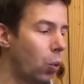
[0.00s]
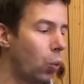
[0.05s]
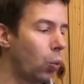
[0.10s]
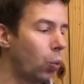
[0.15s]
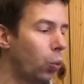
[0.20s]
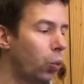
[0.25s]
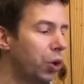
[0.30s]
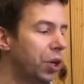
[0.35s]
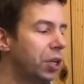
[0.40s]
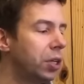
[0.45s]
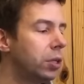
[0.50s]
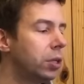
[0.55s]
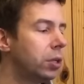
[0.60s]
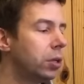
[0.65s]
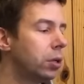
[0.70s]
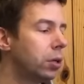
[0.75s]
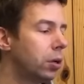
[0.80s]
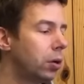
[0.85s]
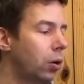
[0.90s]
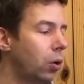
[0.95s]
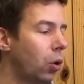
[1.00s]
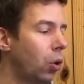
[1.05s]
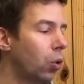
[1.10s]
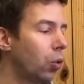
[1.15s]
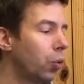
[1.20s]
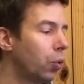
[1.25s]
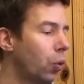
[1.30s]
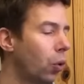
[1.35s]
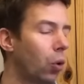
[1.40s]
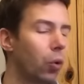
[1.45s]
wood
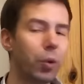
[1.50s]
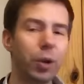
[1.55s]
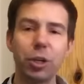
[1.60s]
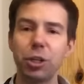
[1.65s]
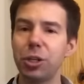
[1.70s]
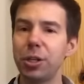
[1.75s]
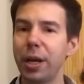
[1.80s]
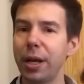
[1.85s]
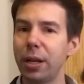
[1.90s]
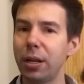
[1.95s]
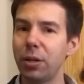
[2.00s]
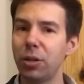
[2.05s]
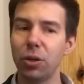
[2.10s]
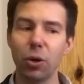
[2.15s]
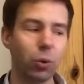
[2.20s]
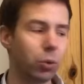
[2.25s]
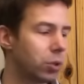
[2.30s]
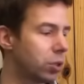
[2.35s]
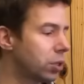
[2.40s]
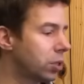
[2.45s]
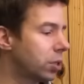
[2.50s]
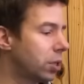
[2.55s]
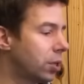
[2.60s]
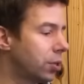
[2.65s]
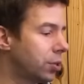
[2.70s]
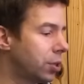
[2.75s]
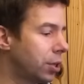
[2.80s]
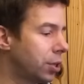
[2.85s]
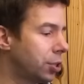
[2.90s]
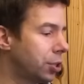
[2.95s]
or originated notes,
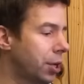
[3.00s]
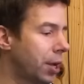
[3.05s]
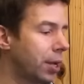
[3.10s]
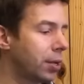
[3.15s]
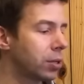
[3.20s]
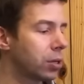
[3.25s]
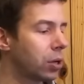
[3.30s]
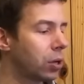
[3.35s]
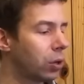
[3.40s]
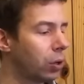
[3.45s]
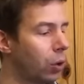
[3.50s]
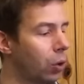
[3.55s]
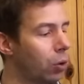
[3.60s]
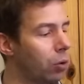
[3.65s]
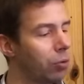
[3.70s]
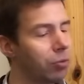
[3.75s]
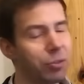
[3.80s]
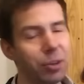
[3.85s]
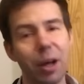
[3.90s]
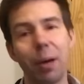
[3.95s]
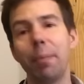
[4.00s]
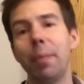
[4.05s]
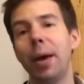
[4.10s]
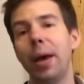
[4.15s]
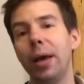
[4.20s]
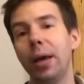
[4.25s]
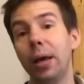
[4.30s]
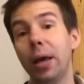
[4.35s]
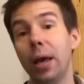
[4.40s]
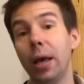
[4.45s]
such as clove,
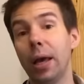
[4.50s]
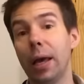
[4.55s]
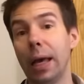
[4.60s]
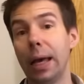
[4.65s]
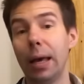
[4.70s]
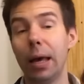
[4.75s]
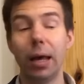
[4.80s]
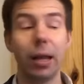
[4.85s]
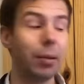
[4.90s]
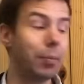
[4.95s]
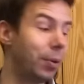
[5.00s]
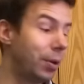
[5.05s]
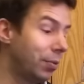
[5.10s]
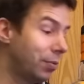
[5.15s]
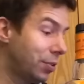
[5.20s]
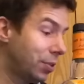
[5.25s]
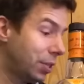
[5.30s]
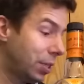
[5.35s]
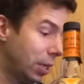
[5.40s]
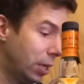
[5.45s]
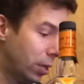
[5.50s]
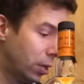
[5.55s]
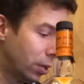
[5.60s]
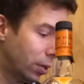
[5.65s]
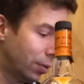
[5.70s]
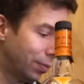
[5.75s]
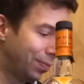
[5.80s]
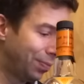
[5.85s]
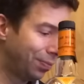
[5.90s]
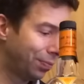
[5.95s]
nutmeg, and a bit of
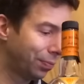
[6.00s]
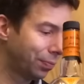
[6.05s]
cedar.